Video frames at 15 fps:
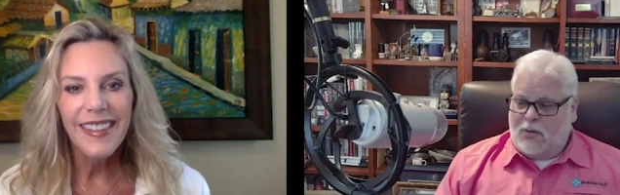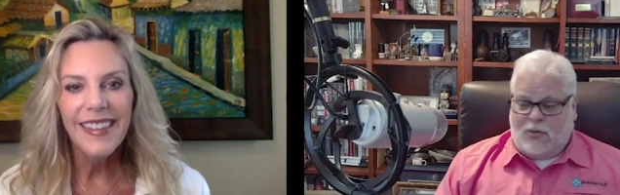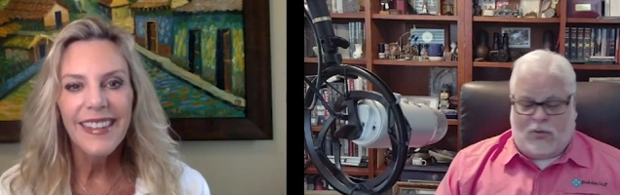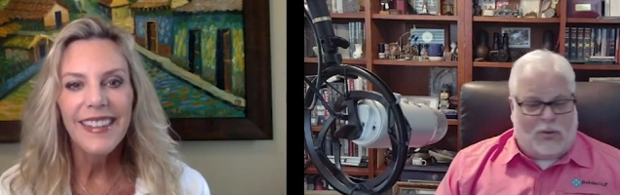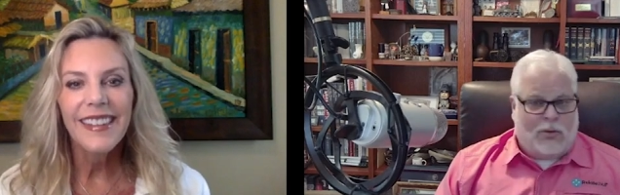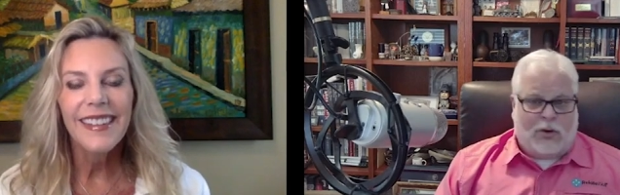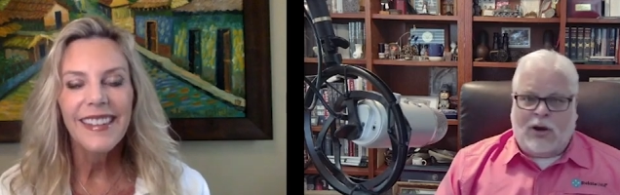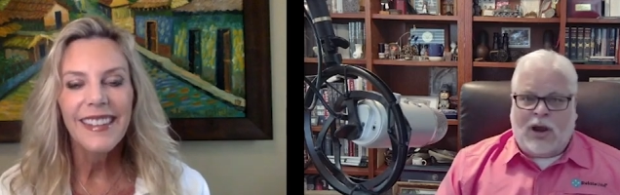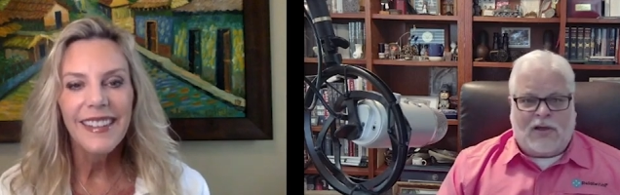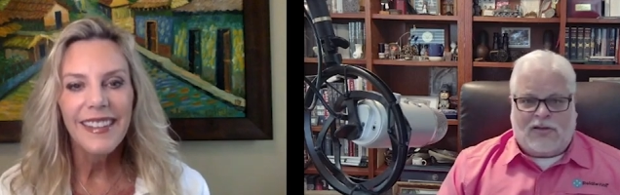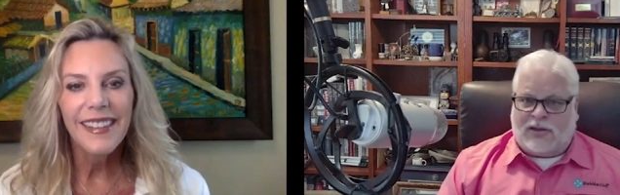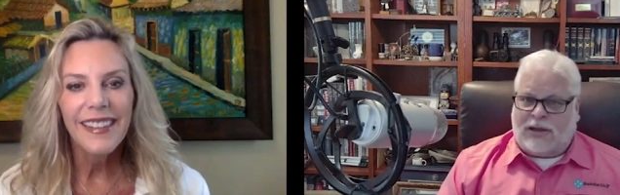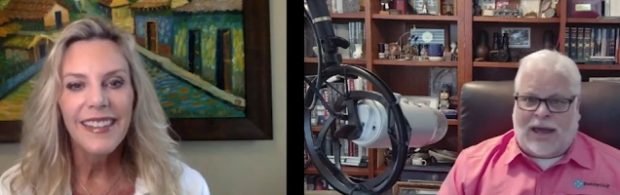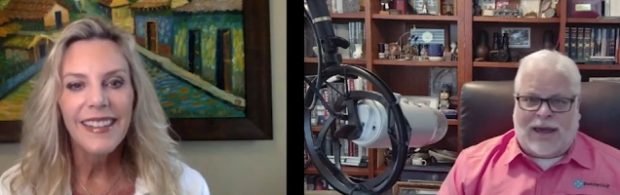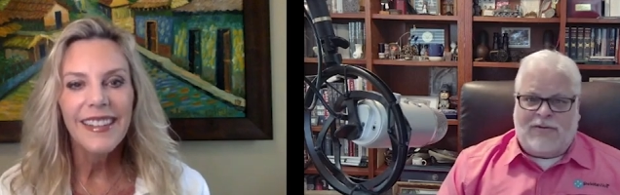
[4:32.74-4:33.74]
Speaker 1: Well, we're not
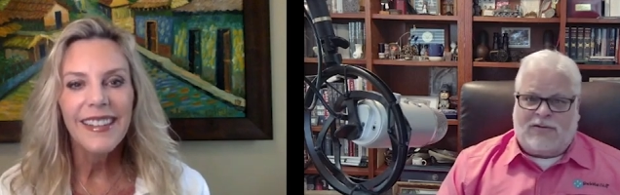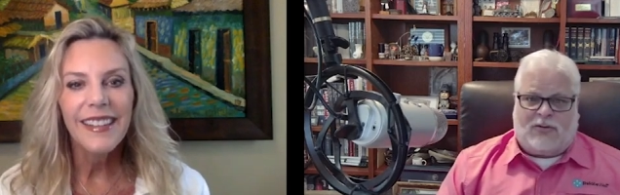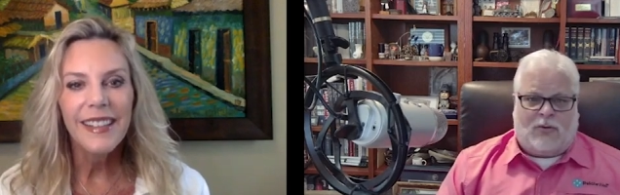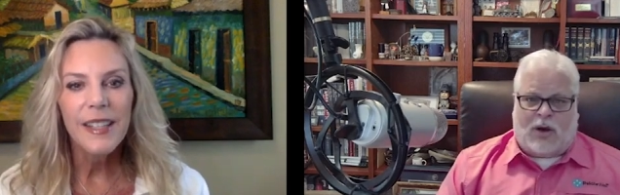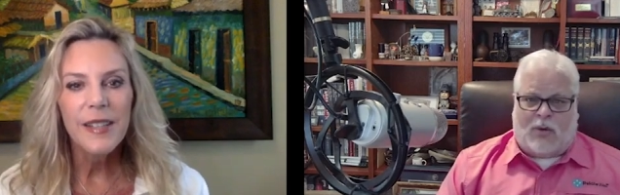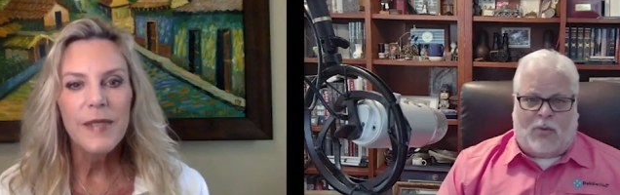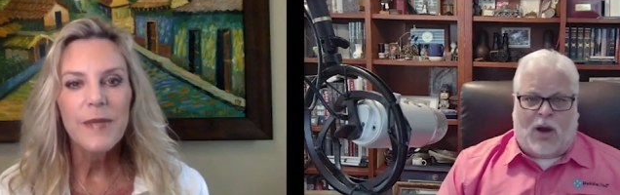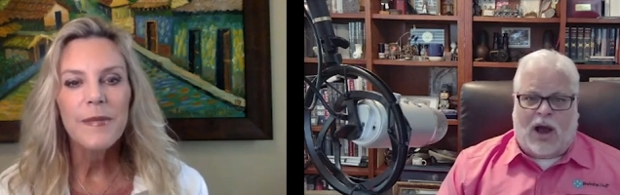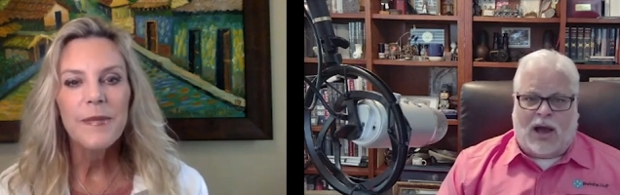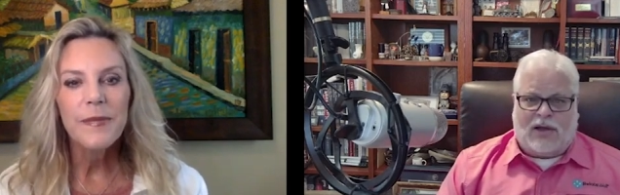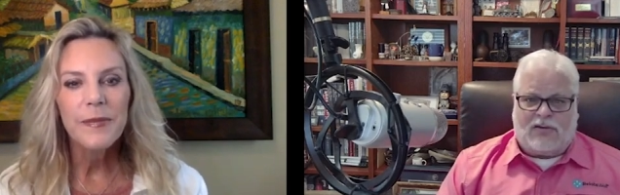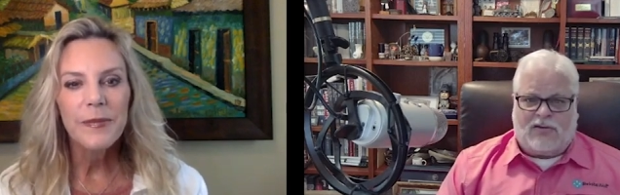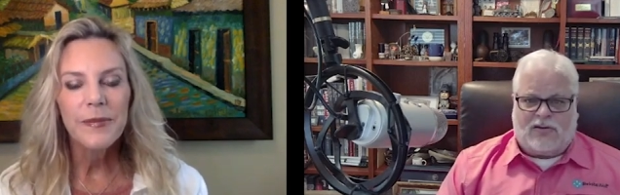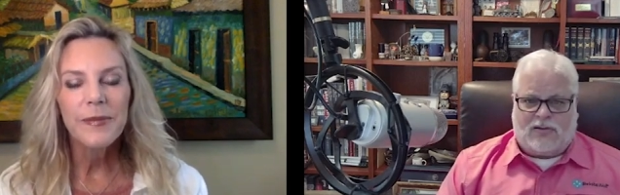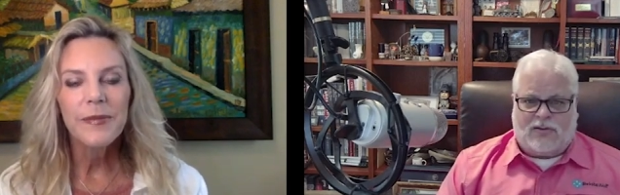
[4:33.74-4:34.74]
slaves to what
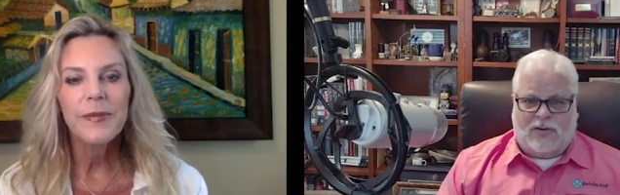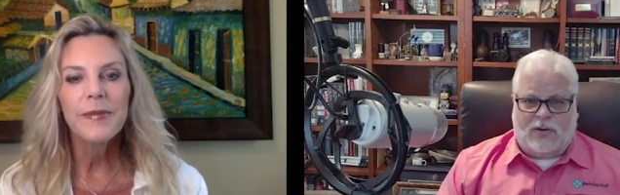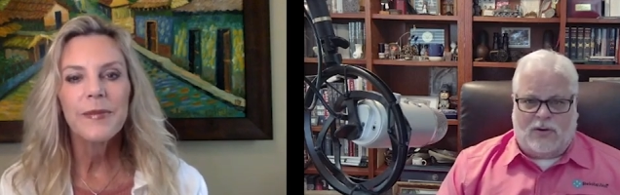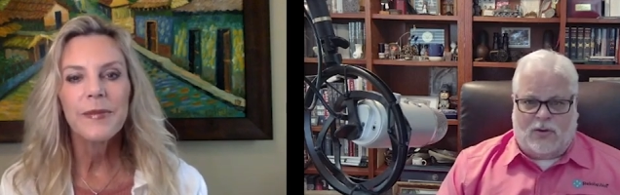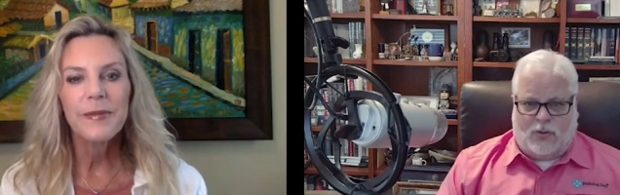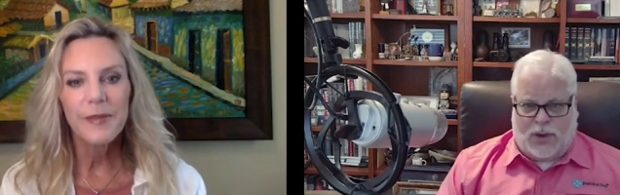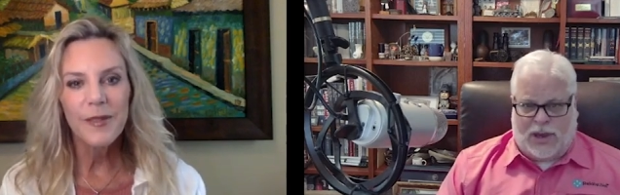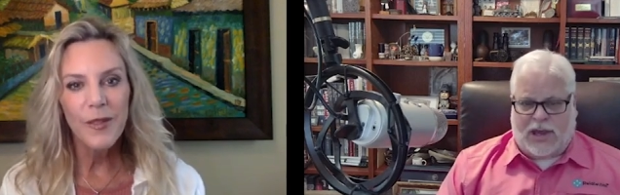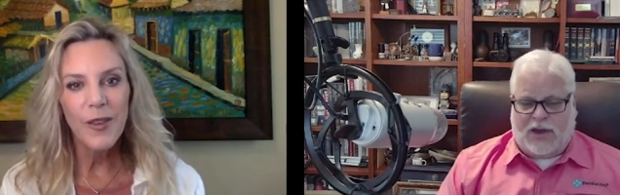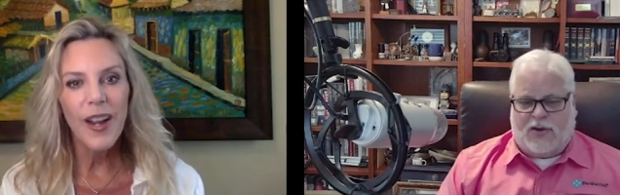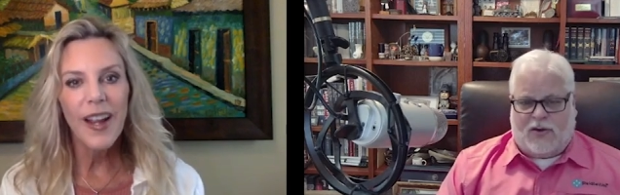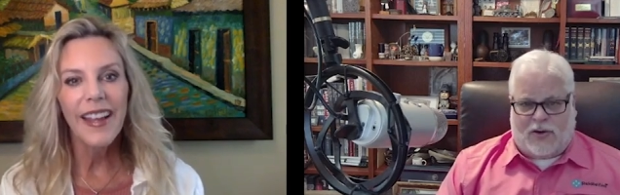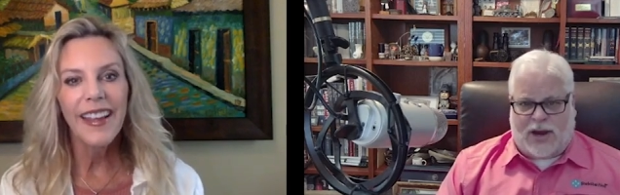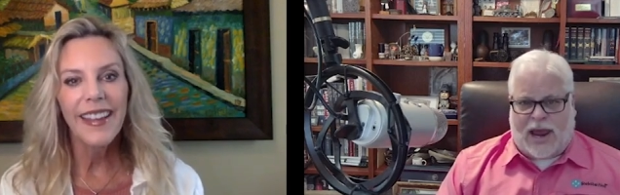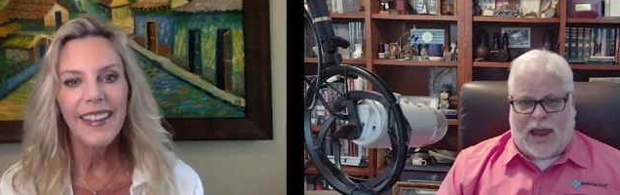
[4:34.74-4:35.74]
was. We can
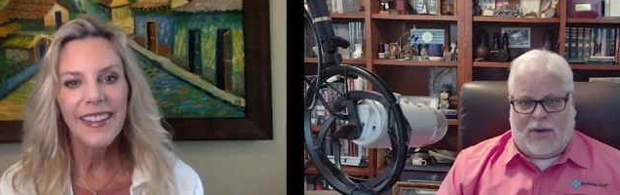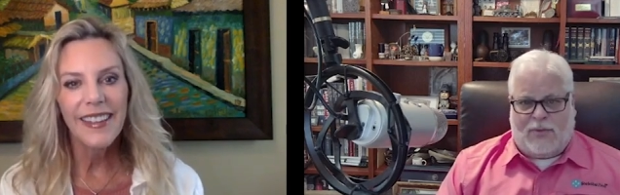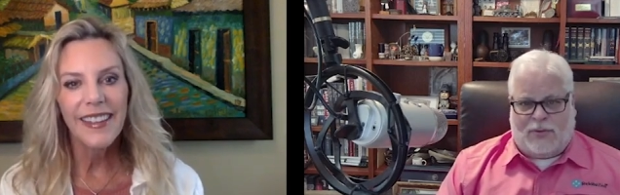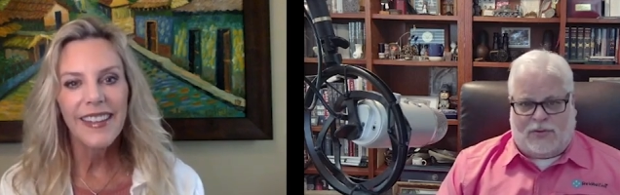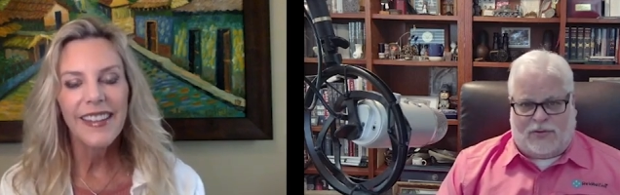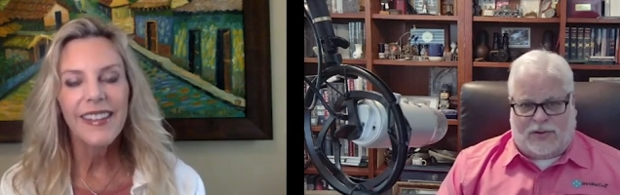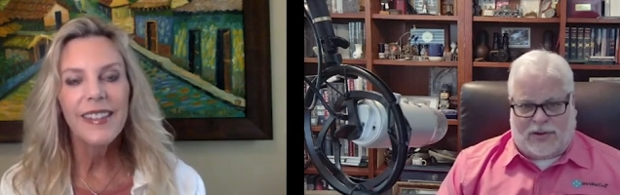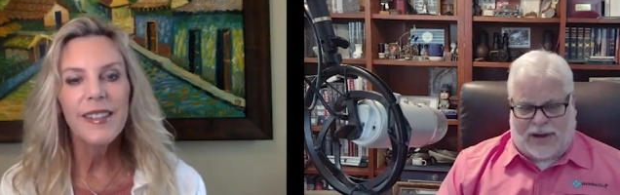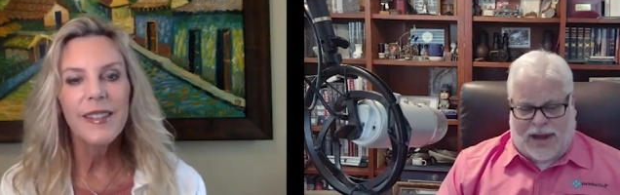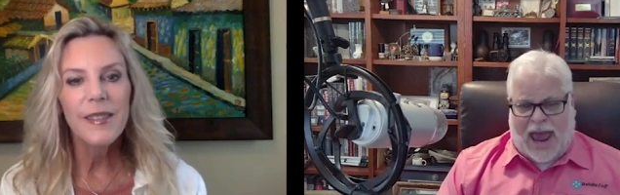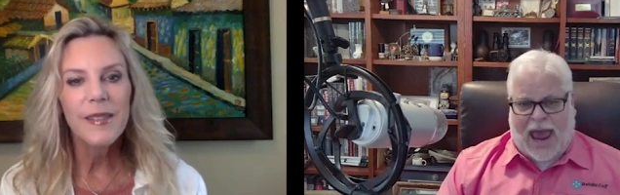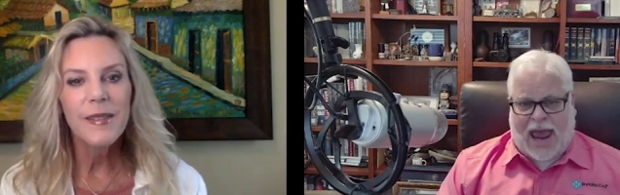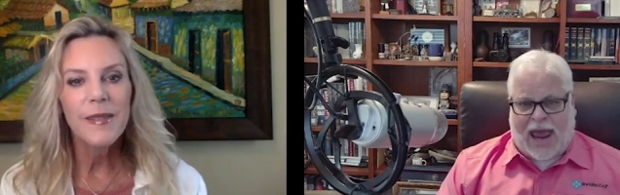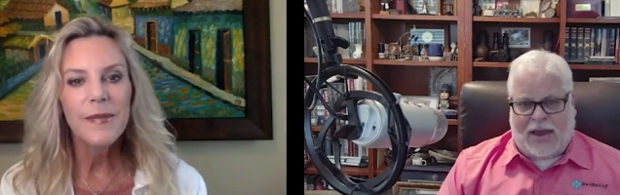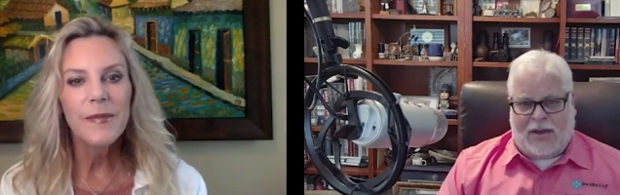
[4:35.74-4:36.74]
create
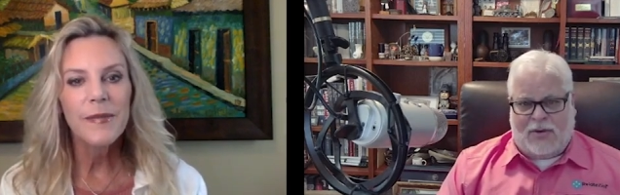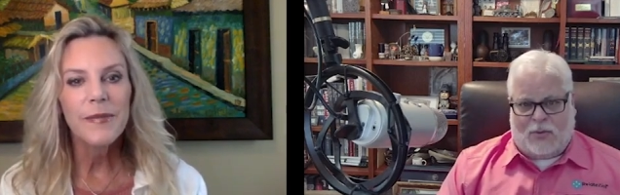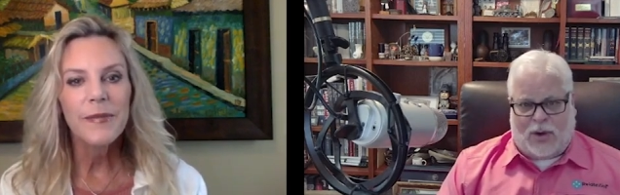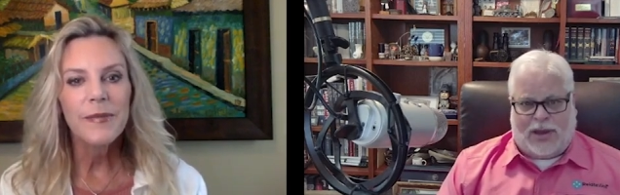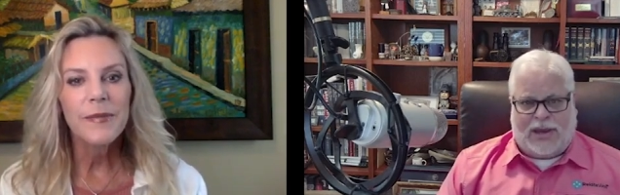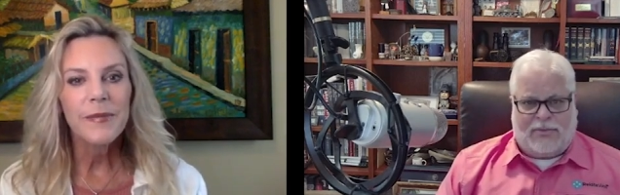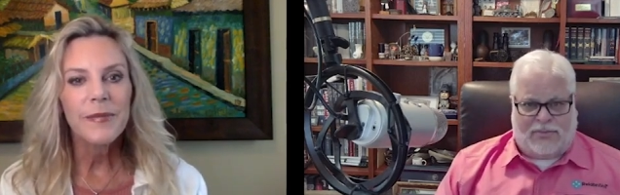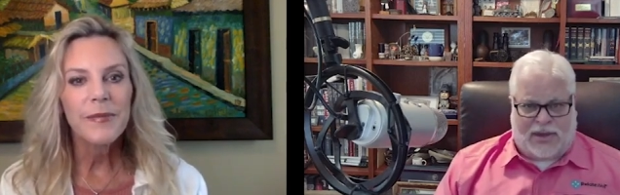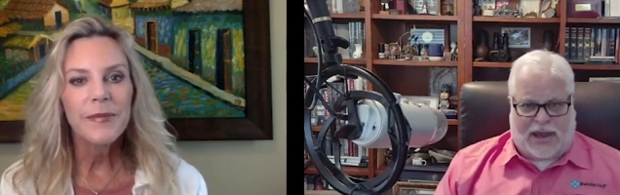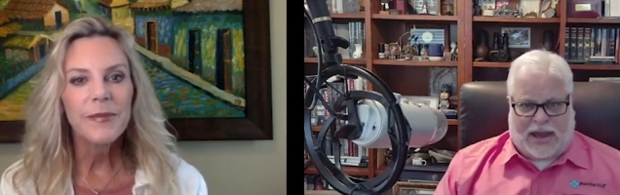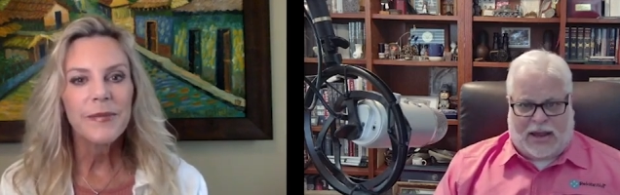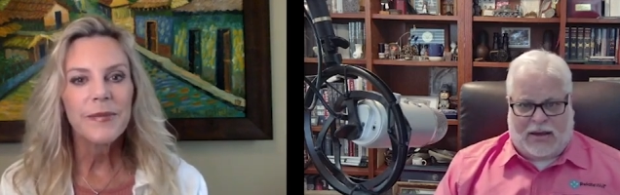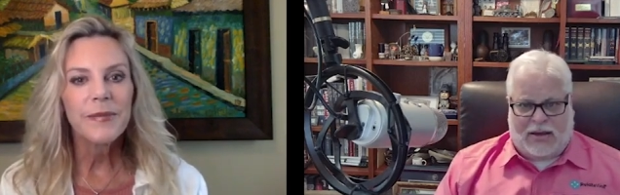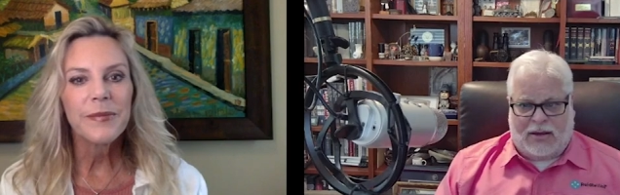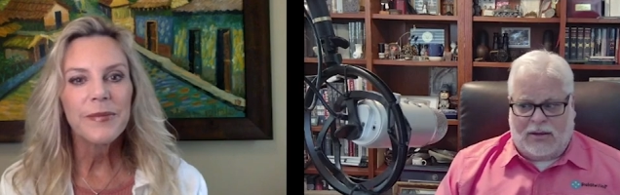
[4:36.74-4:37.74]
today what can
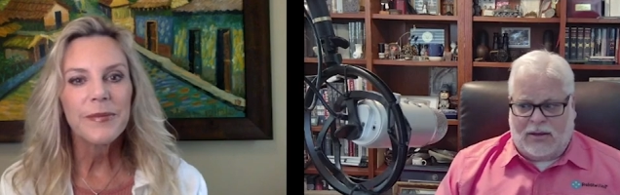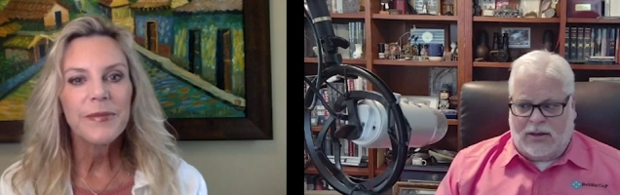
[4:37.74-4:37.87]
be.